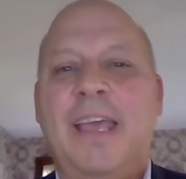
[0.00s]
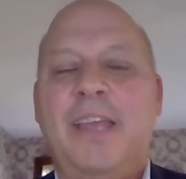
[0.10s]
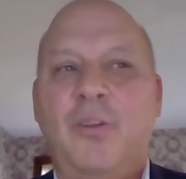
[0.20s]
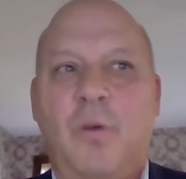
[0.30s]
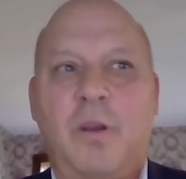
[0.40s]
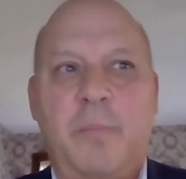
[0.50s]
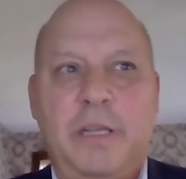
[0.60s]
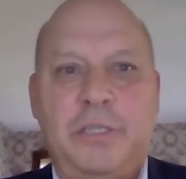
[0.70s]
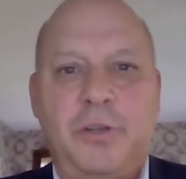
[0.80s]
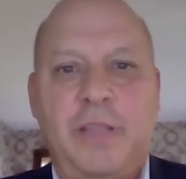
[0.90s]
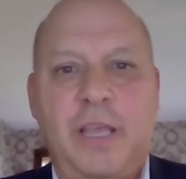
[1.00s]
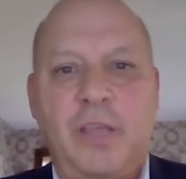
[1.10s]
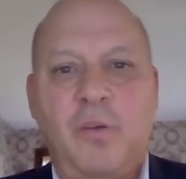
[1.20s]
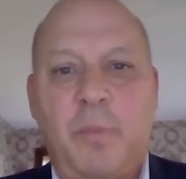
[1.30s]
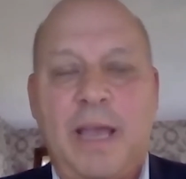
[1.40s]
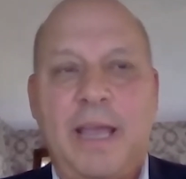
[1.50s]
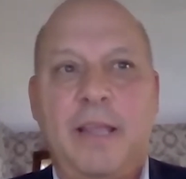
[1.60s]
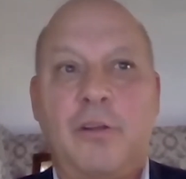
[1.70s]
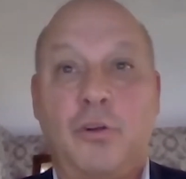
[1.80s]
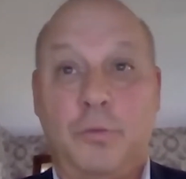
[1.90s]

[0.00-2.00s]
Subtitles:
and you want to make sure that you're buying